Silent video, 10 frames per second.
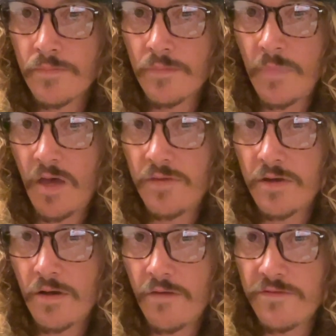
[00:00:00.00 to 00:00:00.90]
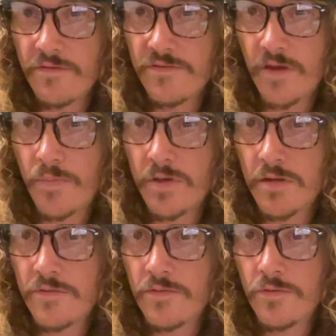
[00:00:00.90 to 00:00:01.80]
I think also stepping
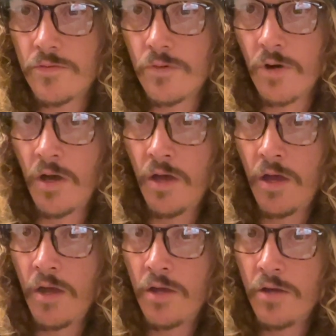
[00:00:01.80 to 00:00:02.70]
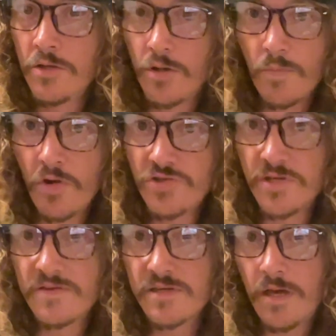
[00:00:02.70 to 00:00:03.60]
into your
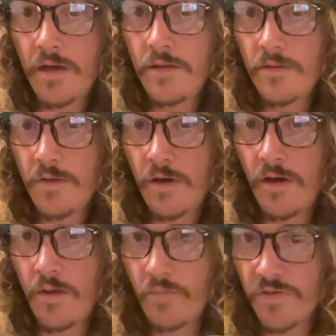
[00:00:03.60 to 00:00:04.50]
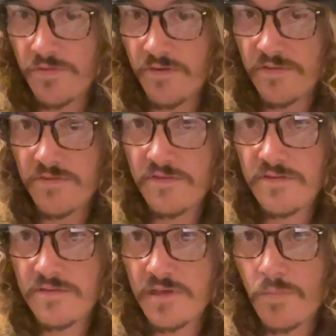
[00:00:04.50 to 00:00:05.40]
emotions again, with this
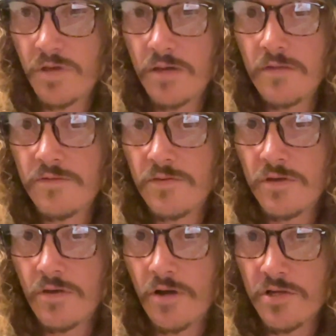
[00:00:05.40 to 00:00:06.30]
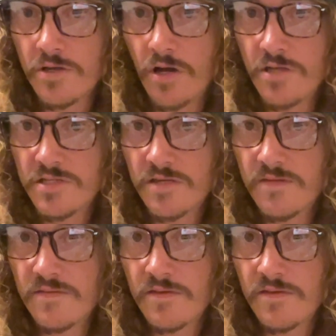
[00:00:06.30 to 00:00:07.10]
stepping into your unconscious.